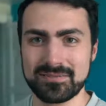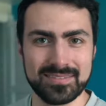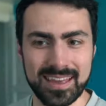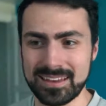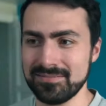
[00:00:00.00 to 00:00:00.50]

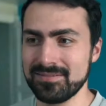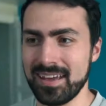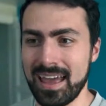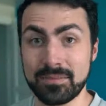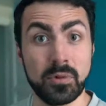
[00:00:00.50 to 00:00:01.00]
that
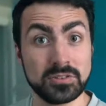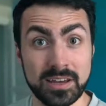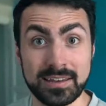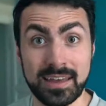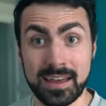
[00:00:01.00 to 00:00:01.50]
had
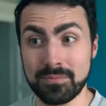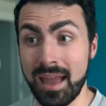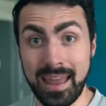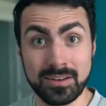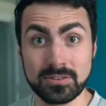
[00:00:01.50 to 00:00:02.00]
multicam
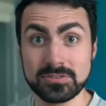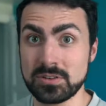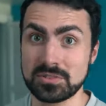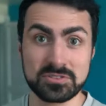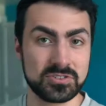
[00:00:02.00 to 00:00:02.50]
angles. It
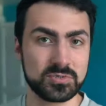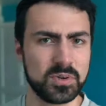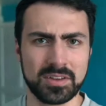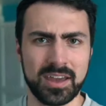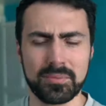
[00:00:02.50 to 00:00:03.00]
wasn't just
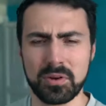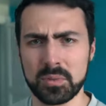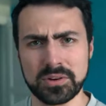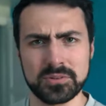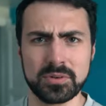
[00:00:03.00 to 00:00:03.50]
one camera. We
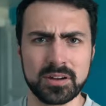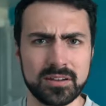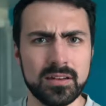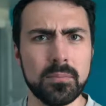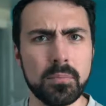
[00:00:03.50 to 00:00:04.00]
were doing
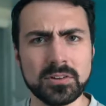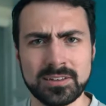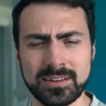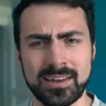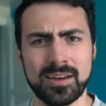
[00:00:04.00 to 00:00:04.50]

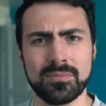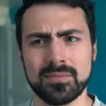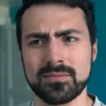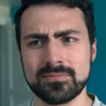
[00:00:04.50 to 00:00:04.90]
multicam,